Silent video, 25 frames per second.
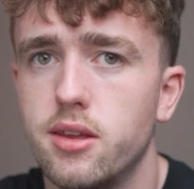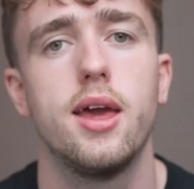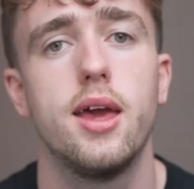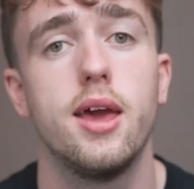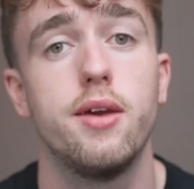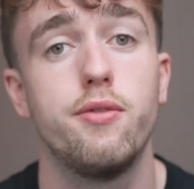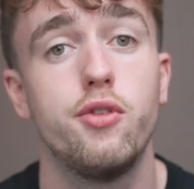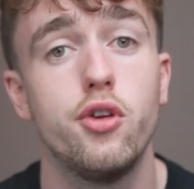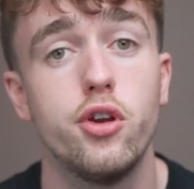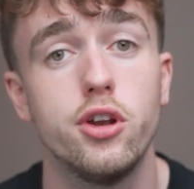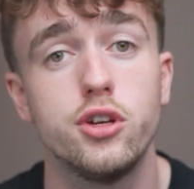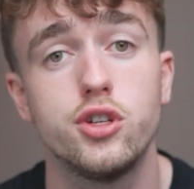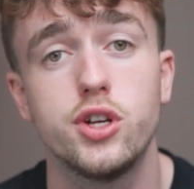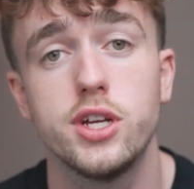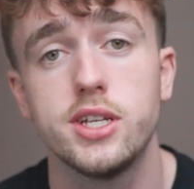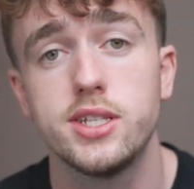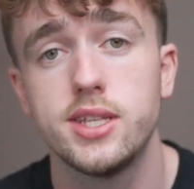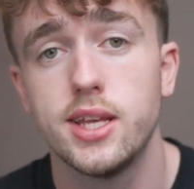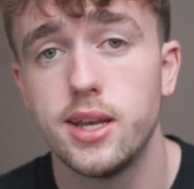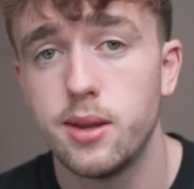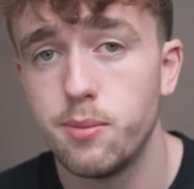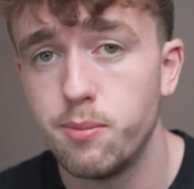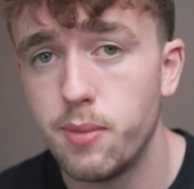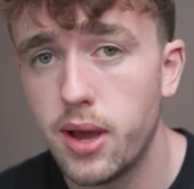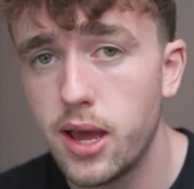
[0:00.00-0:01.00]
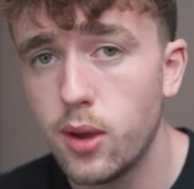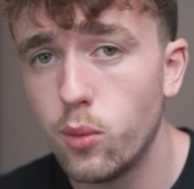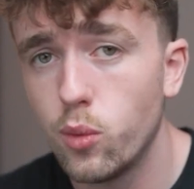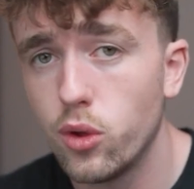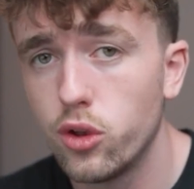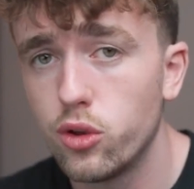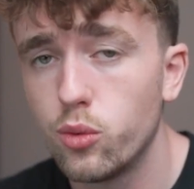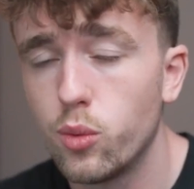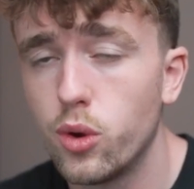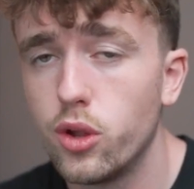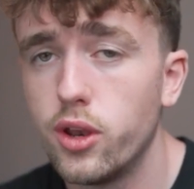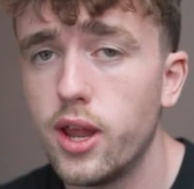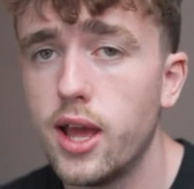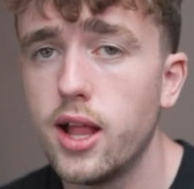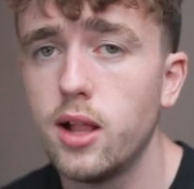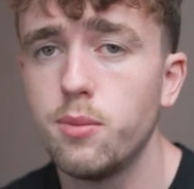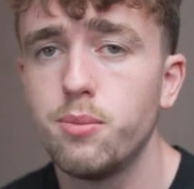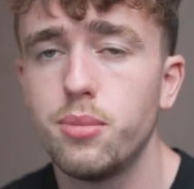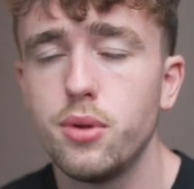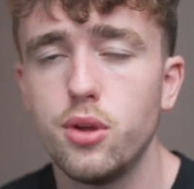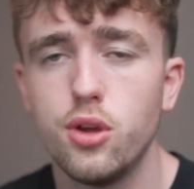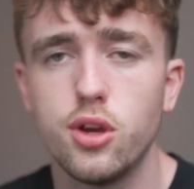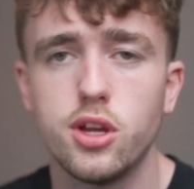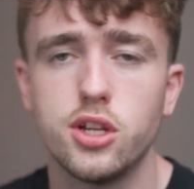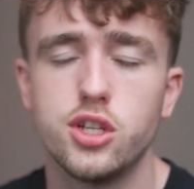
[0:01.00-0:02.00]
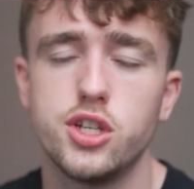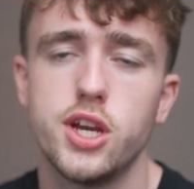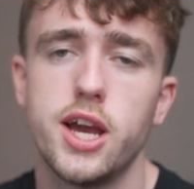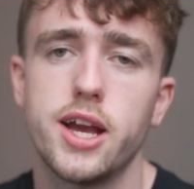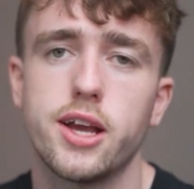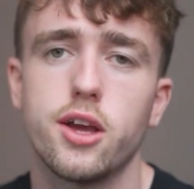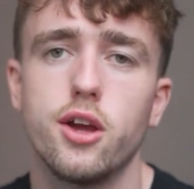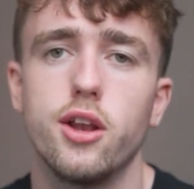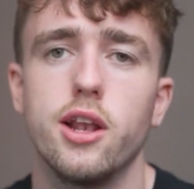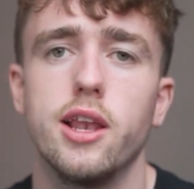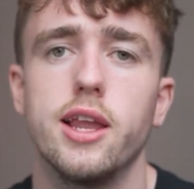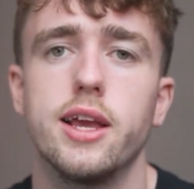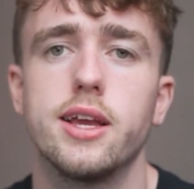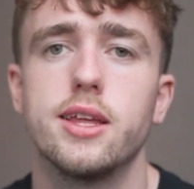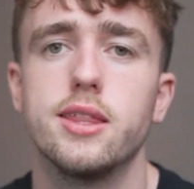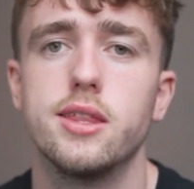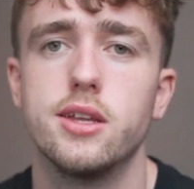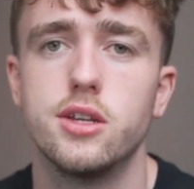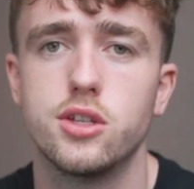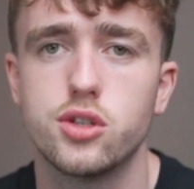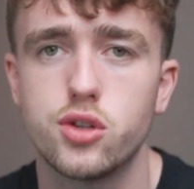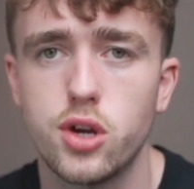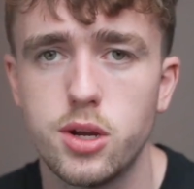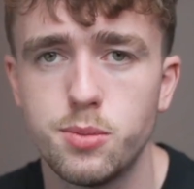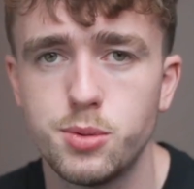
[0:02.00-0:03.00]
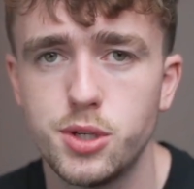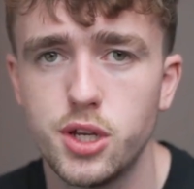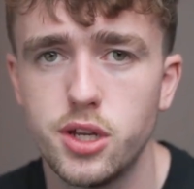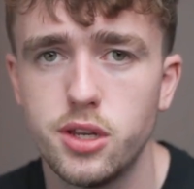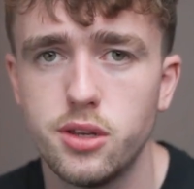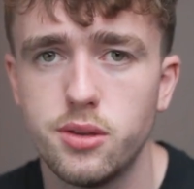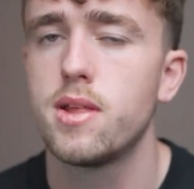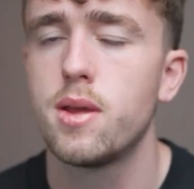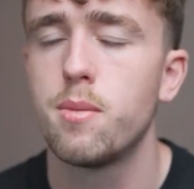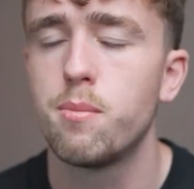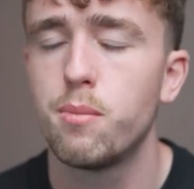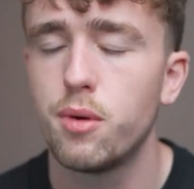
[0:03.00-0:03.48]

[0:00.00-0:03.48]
If you're interested in my one-to-one help, you can check out a link in the description.